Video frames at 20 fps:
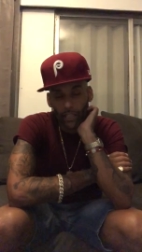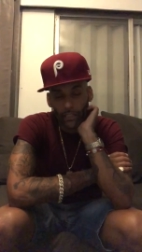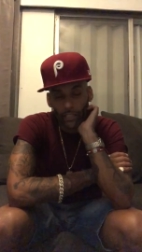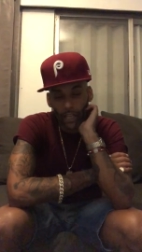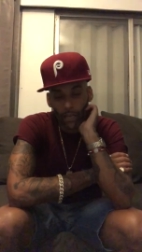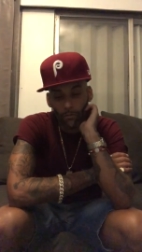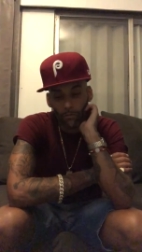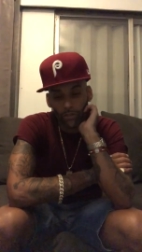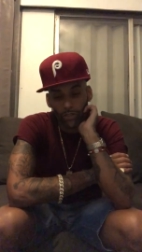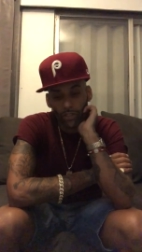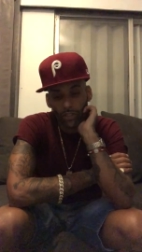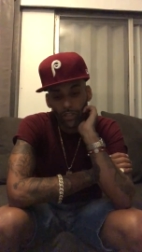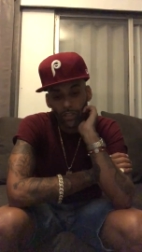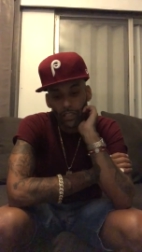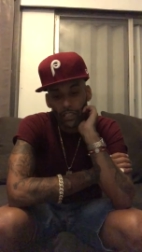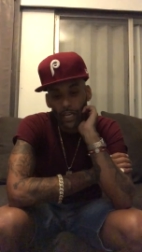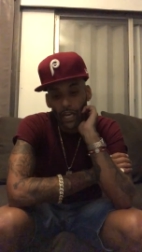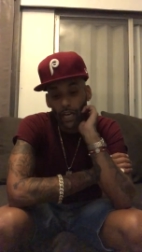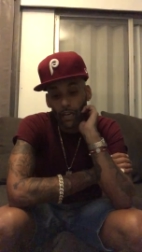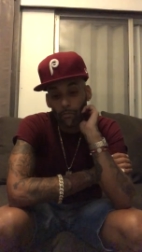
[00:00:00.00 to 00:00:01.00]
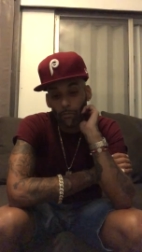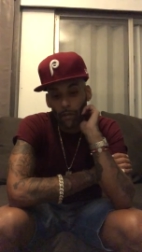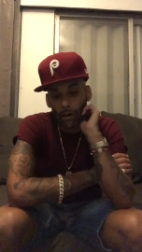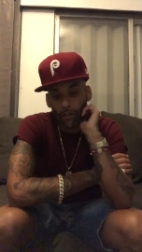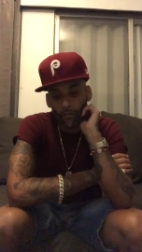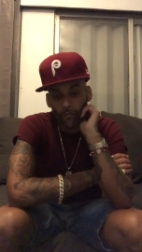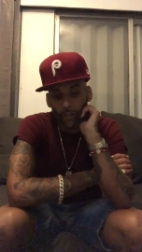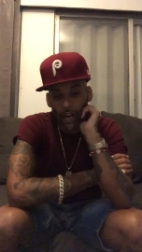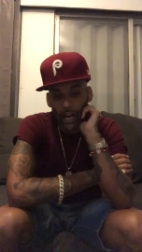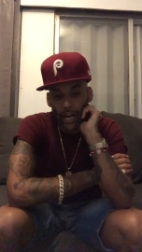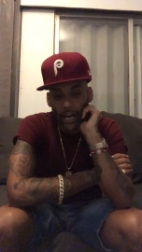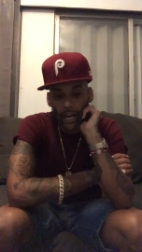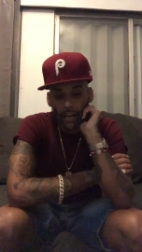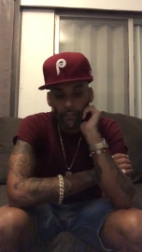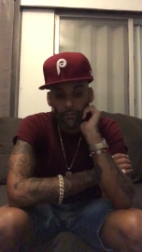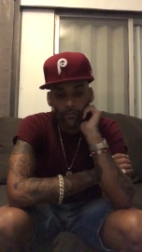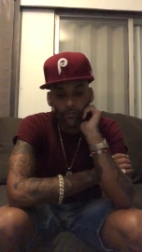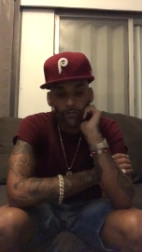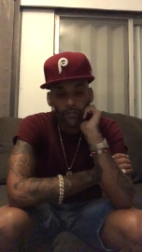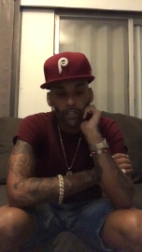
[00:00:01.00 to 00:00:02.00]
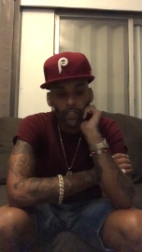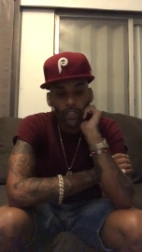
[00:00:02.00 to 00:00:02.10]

That's how much cotton mouth I have.